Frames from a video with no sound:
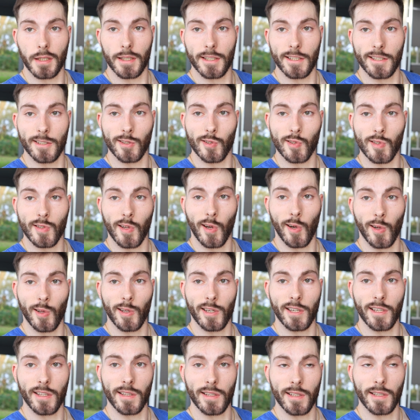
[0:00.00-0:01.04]

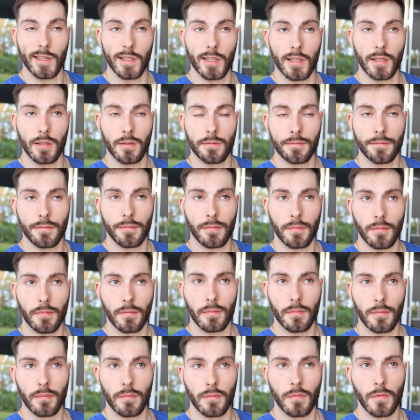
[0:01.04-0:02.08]
installing the
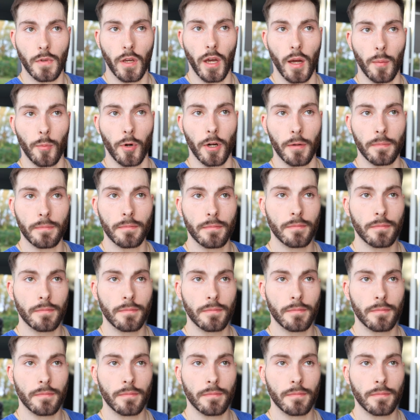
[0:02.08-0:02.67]
camera.